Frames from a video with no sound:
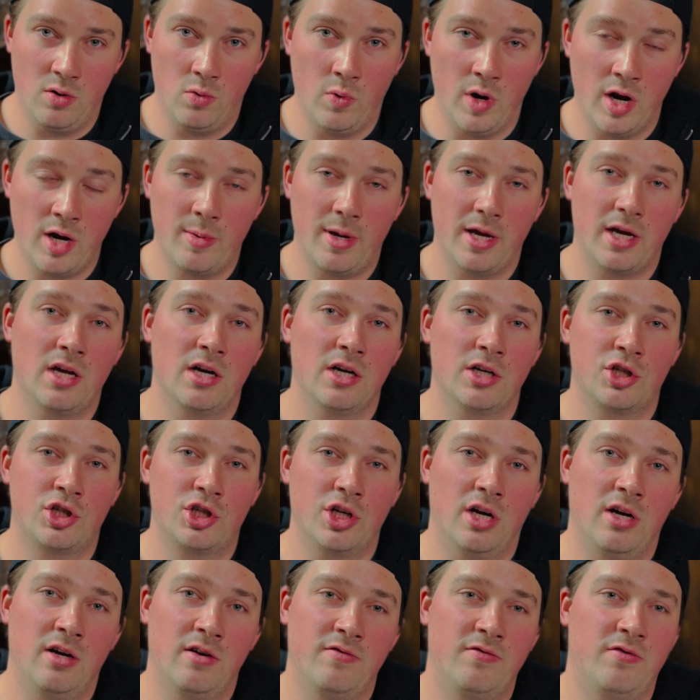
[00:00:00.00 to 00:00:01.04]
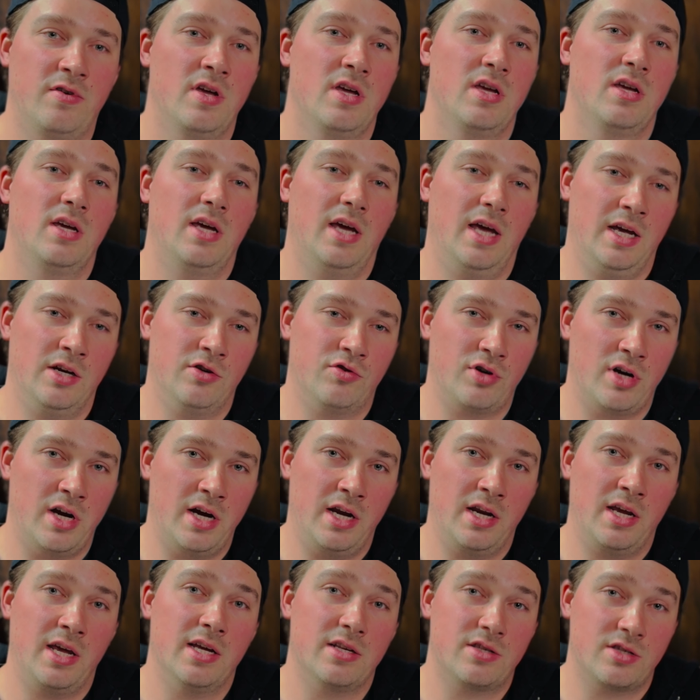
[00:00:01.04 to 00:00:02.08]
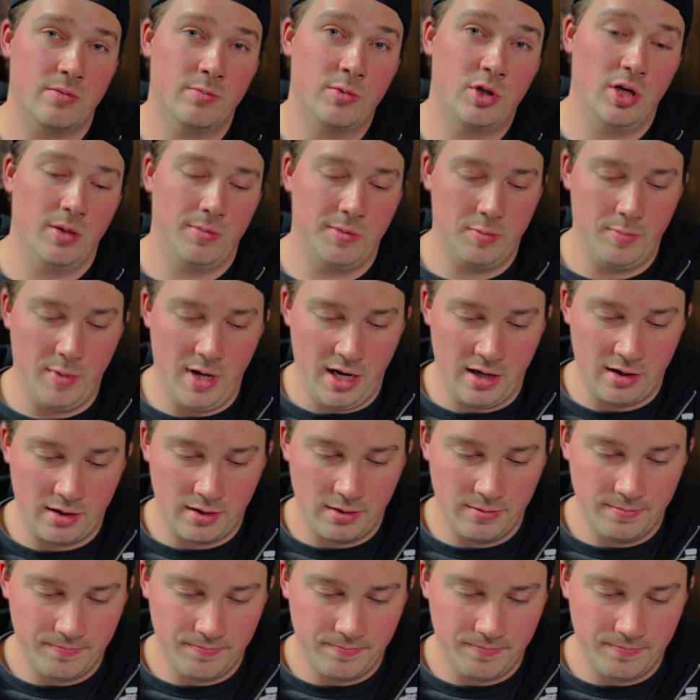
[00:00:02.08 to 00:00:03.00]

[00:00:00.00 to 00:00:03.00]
when am I going to shove and try and get some chips back?